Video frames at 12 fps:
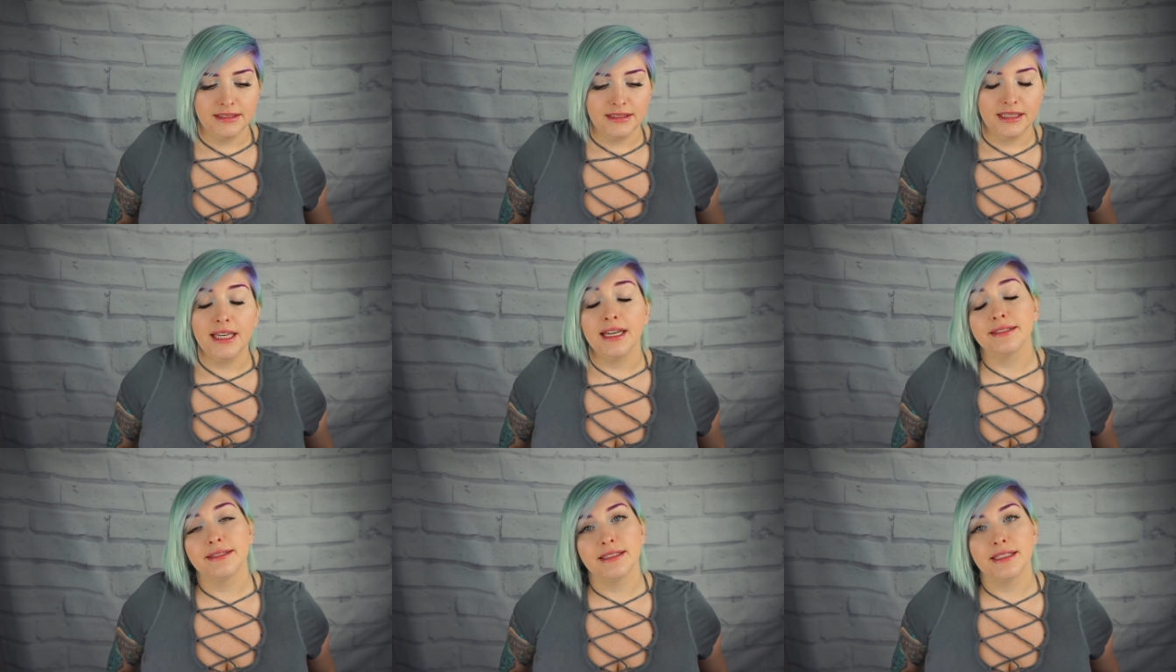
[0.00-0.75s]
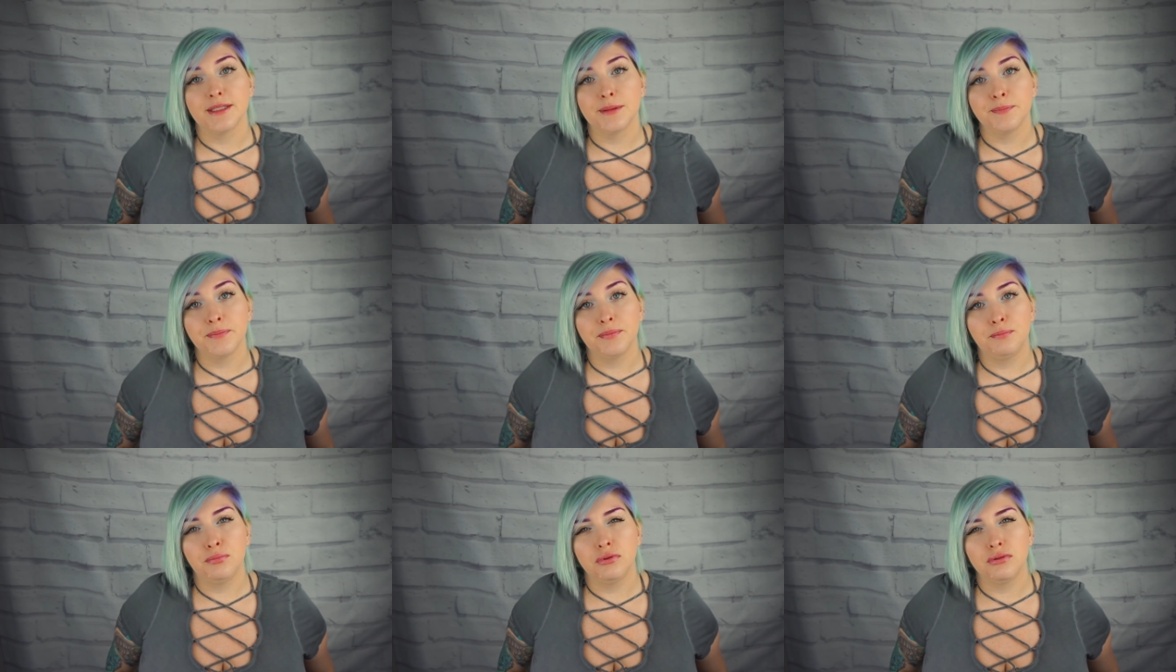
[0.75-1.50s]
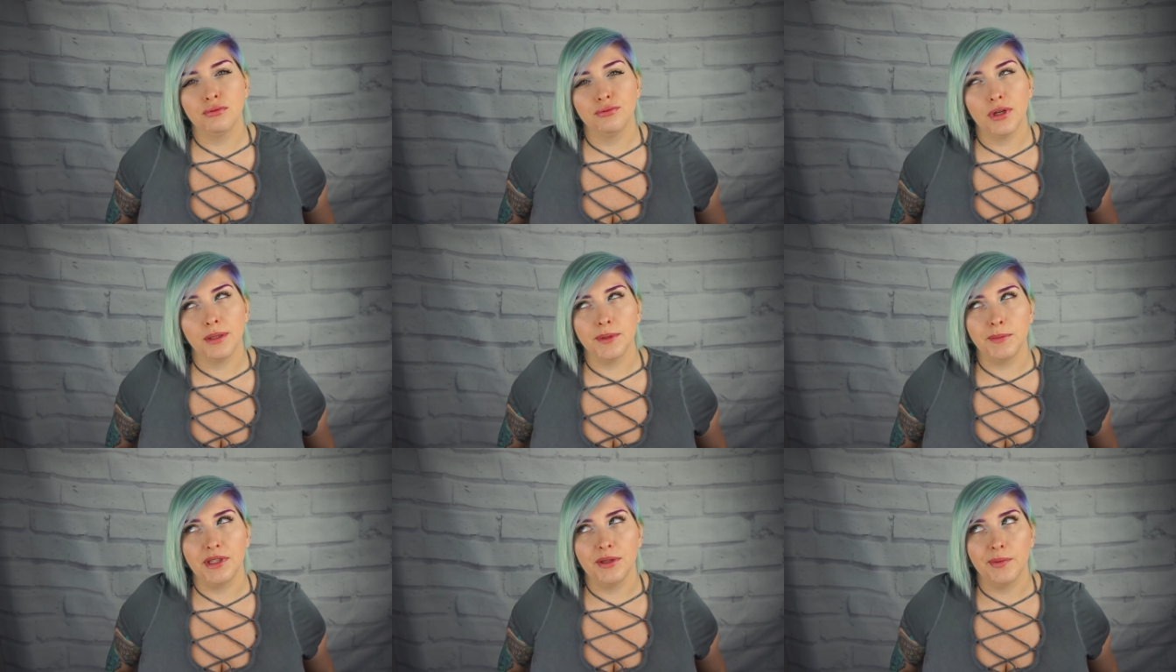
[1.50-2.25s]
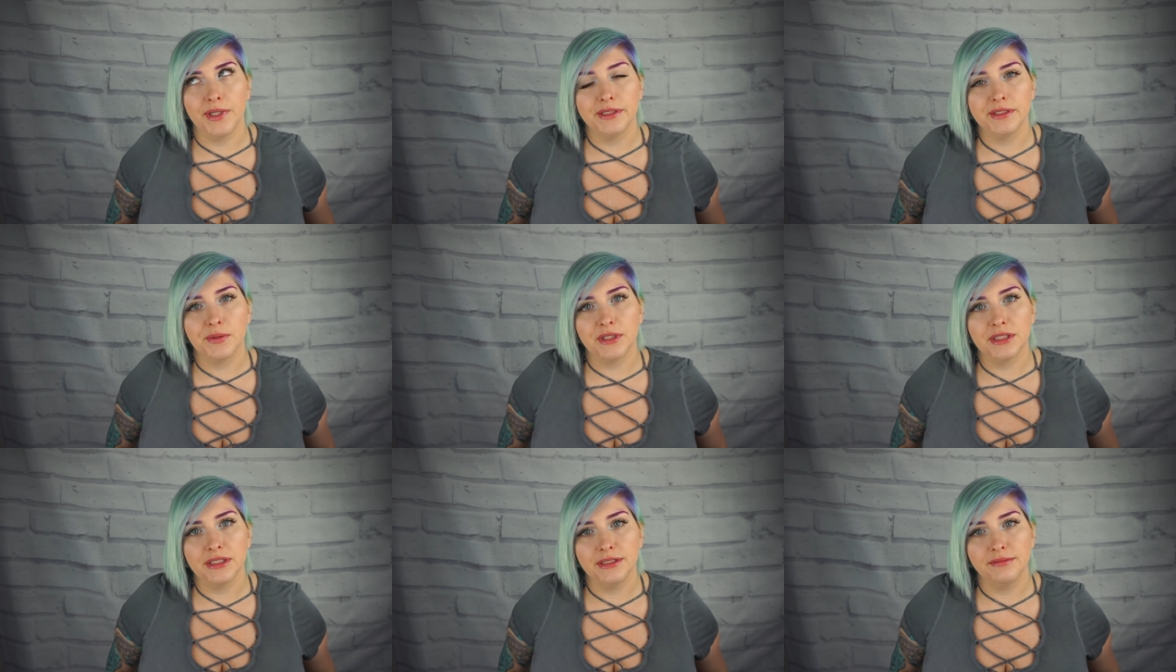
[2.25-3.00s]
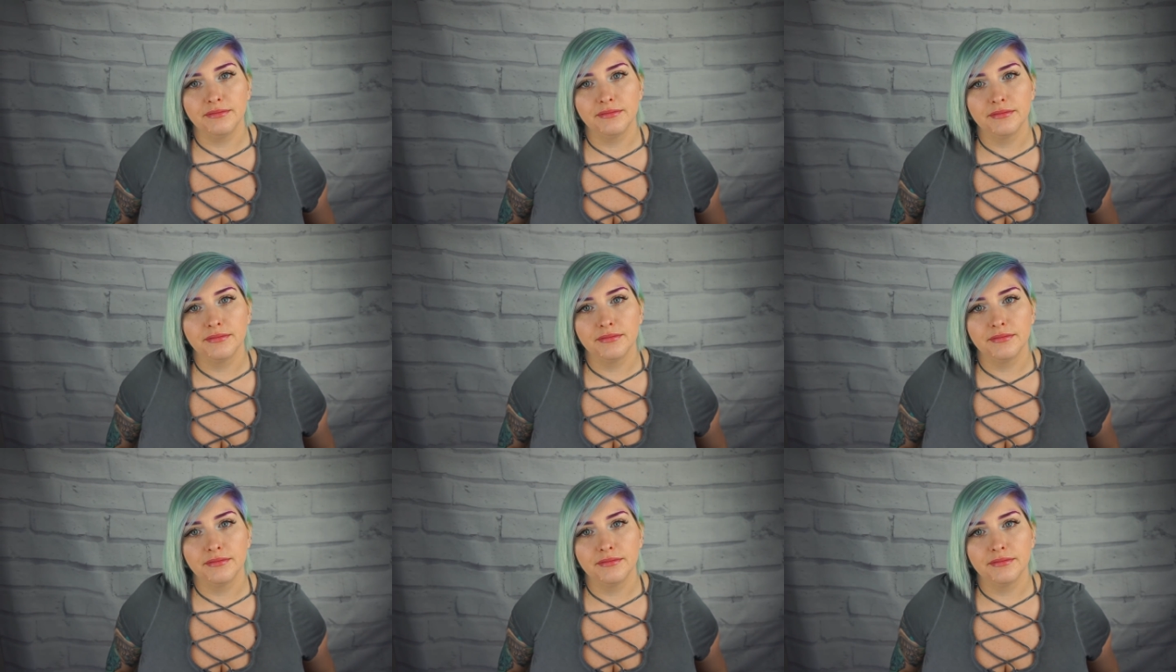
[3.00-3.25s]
Yeah, that's probably the weirdest question.